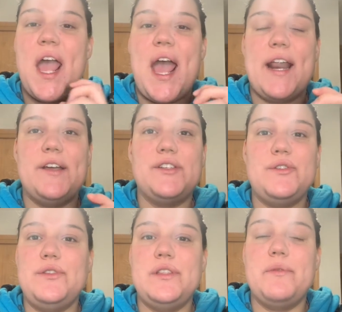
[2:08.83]
And I also
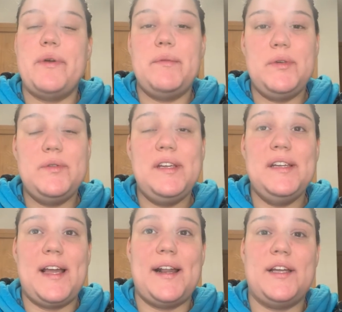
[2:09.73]
use the Bite
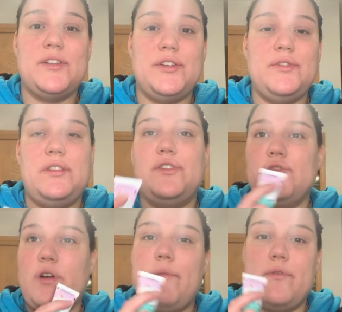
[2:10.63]
Beauty, and I also use the
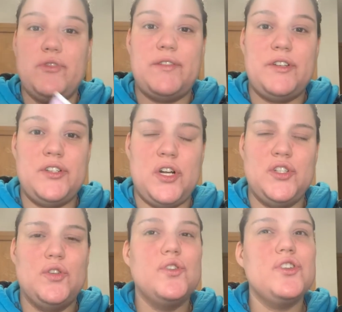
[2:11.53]
scrub from Jeffree Star.
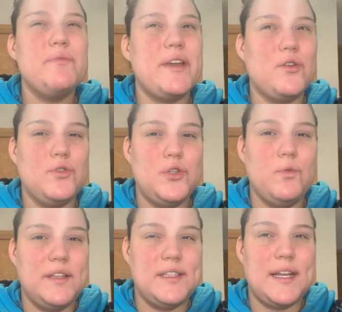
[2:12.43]
So those are my go-to
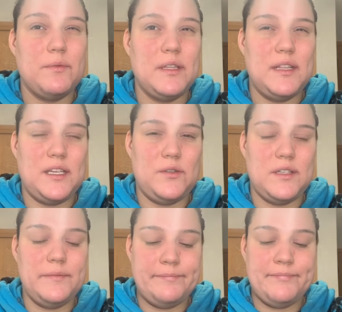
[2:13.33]
ones that I really like
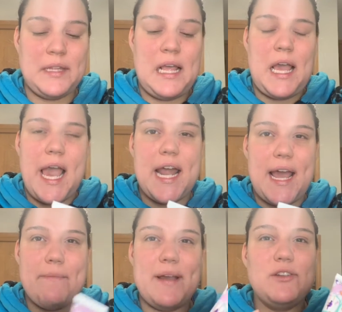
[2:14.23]
using. And
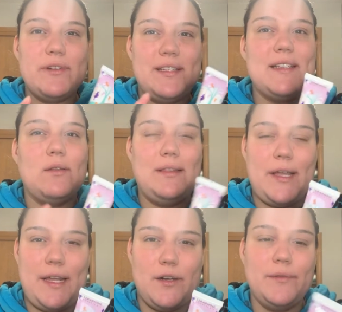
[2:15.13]
I might try this out
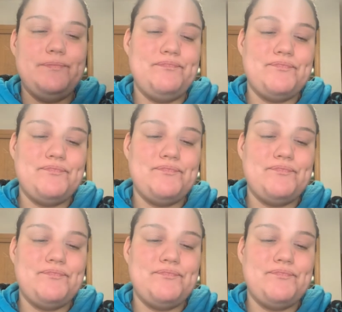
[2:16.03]
later,